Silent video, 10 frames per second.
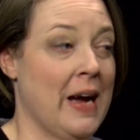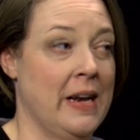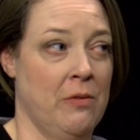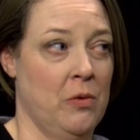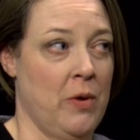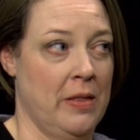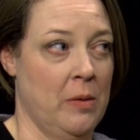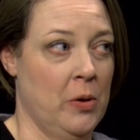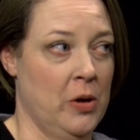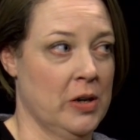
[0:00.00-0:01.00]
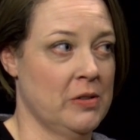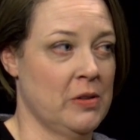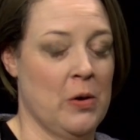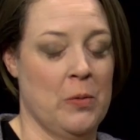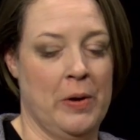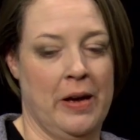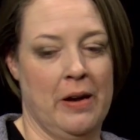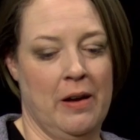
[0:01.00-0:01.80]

I never read the book, but